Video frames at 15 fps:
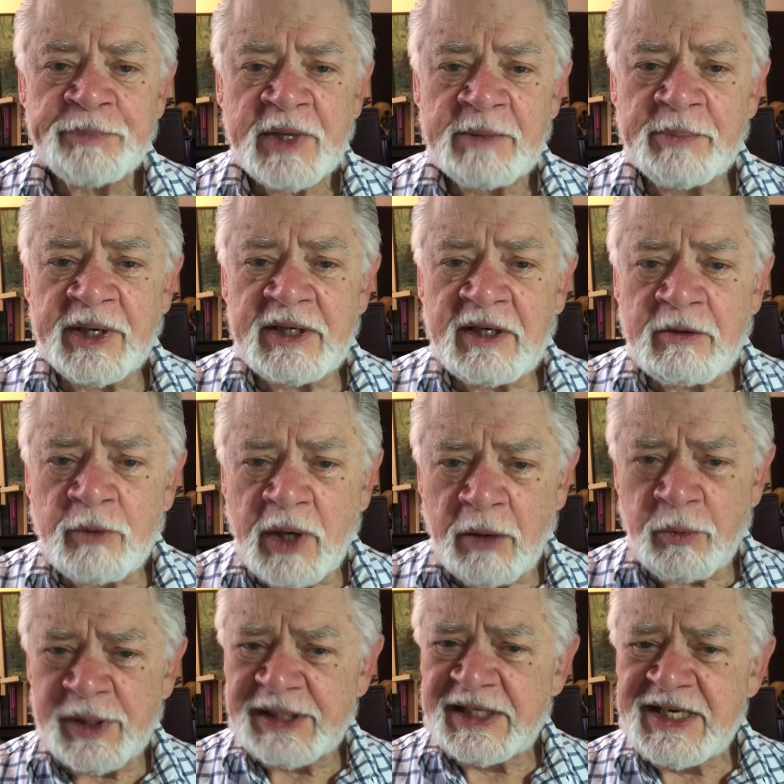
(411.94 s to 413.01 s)
But a, a
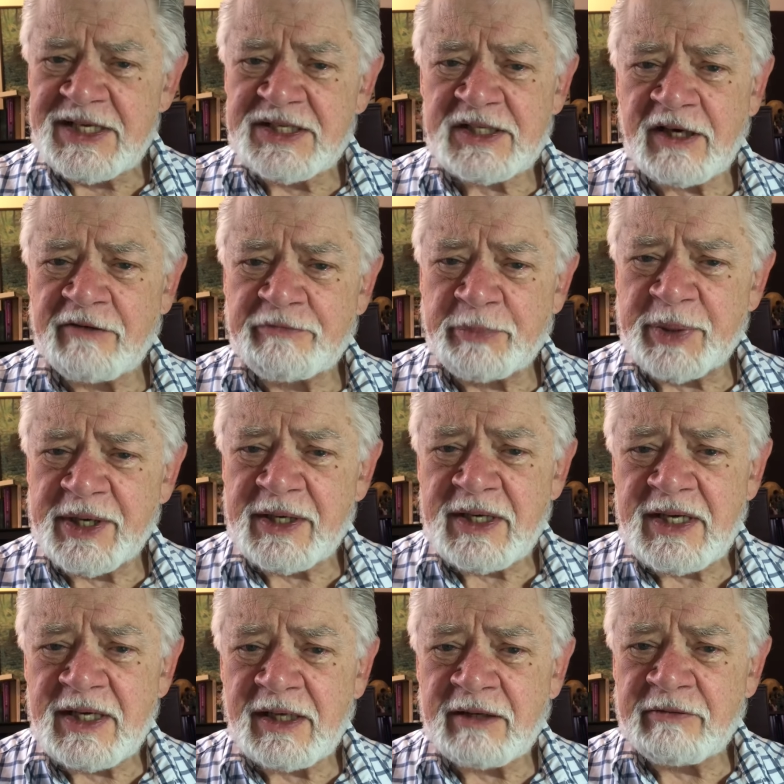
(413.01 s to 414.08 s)
release of
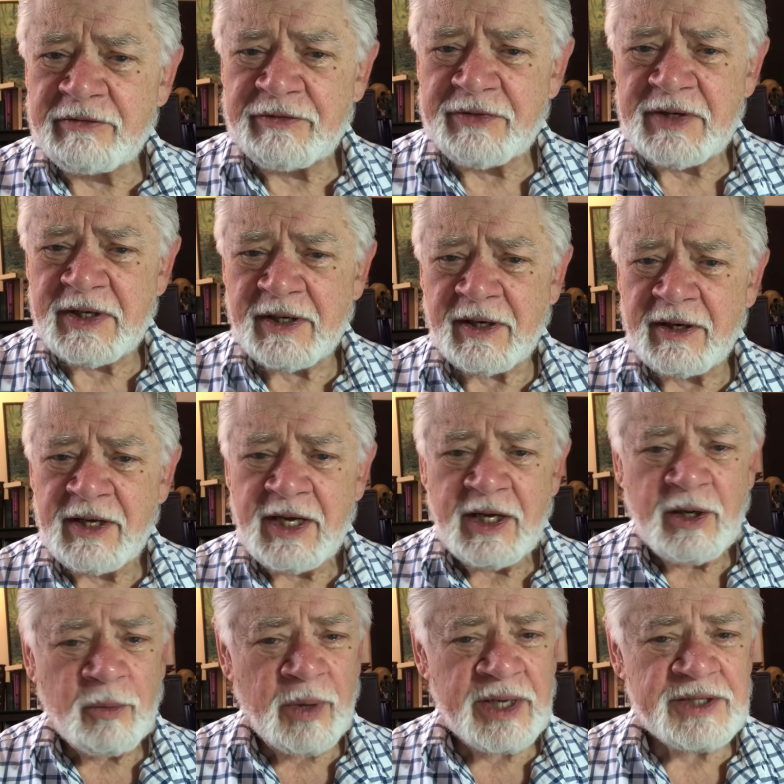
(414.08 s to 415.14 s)
pity and fear.
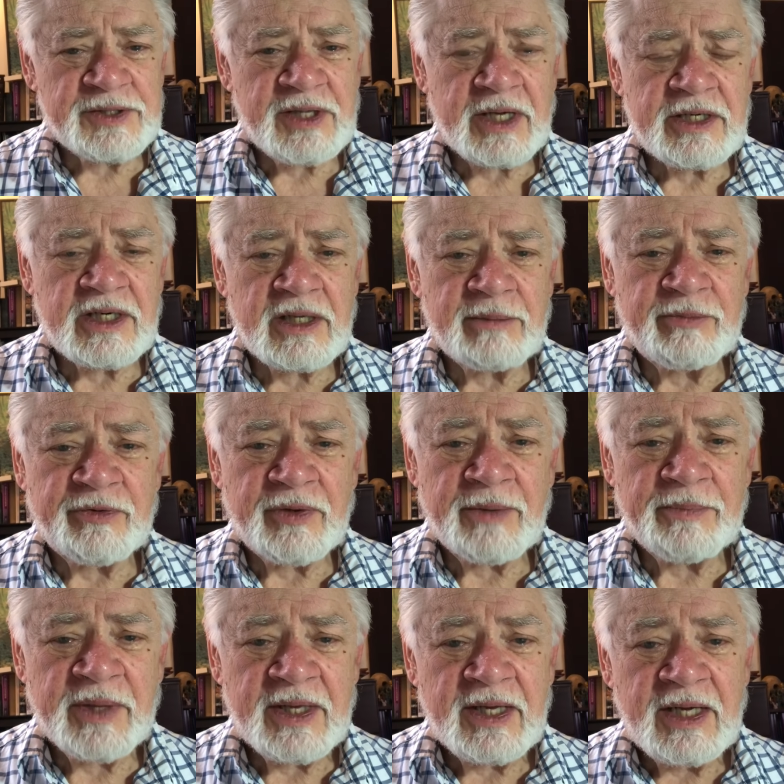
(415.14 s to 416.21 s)
Where does that come
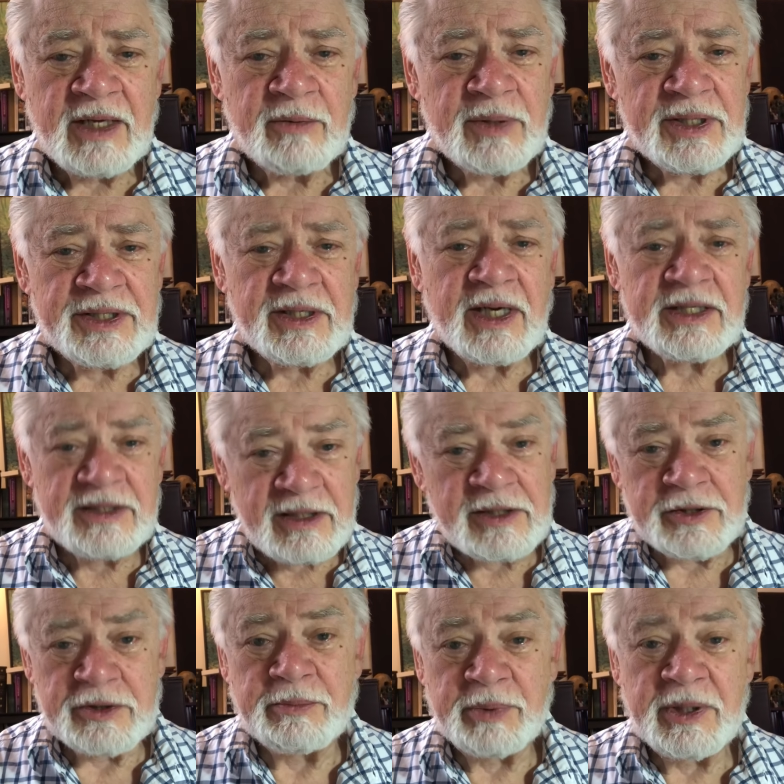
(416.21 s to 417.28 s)
from? Well, the idea
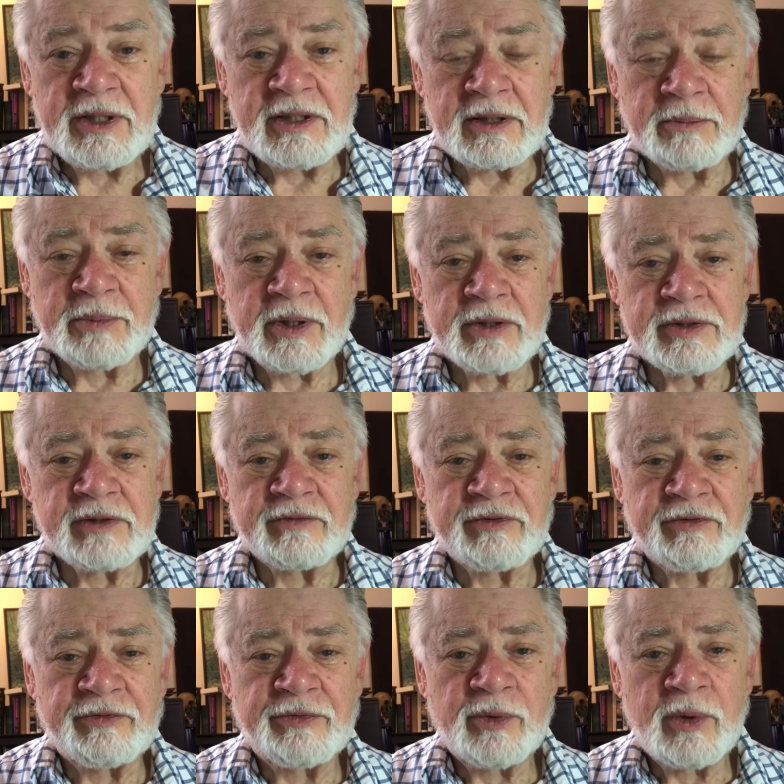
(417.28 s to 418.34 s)
that you pity the person
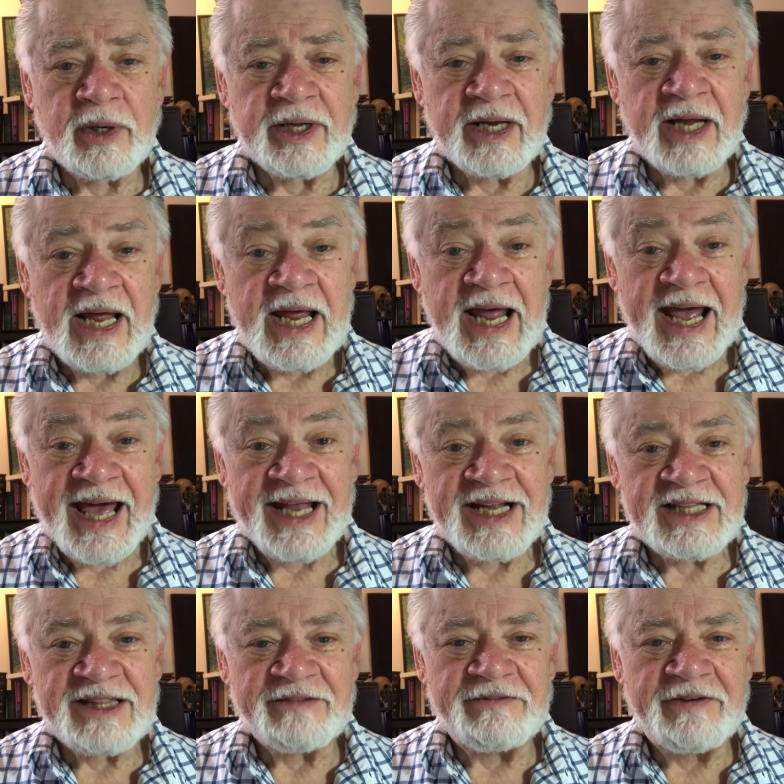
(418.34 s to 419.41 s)
for falling, and
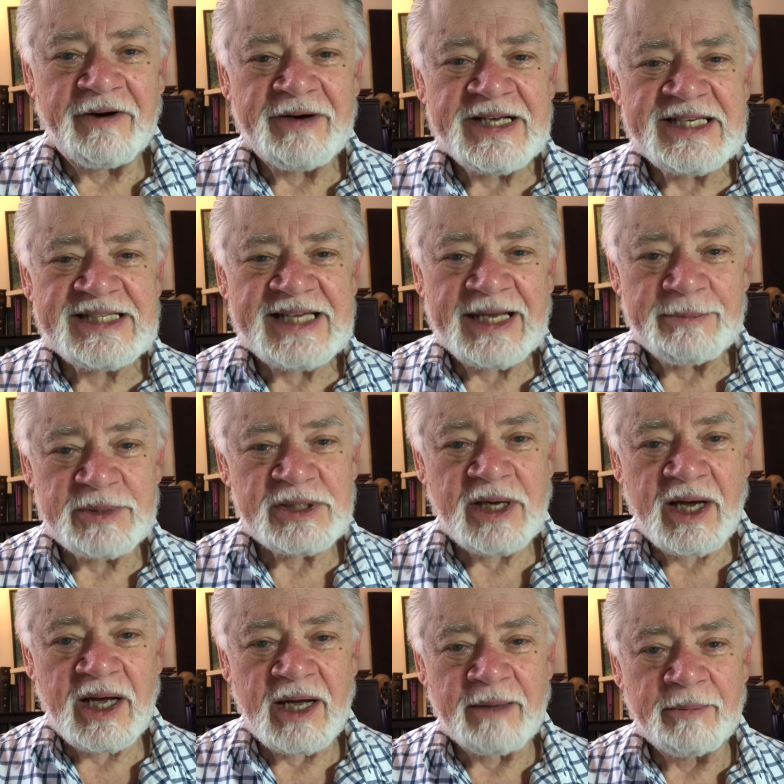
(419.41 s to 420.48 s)
at the very same
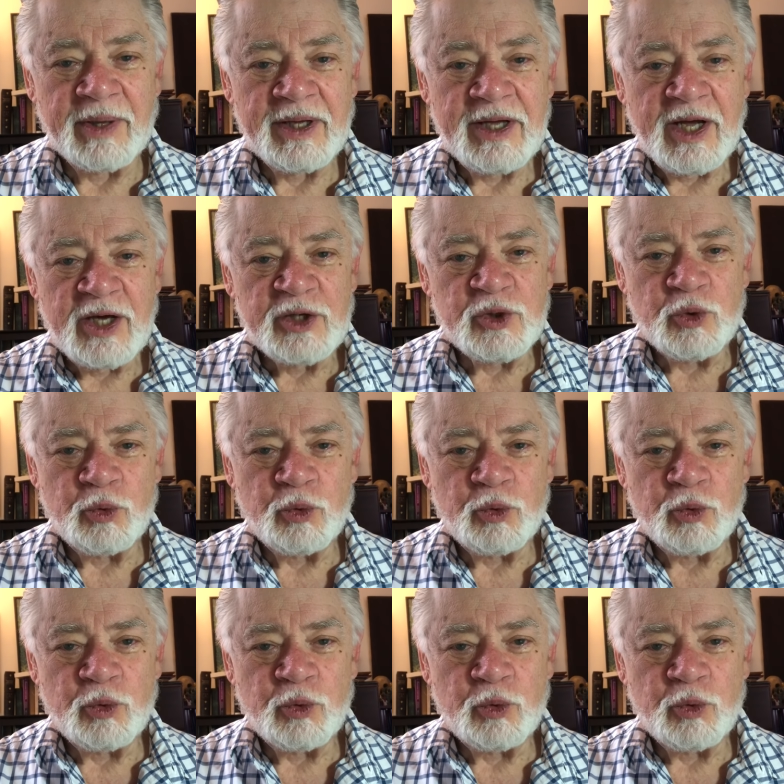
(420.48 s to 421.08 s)
time, you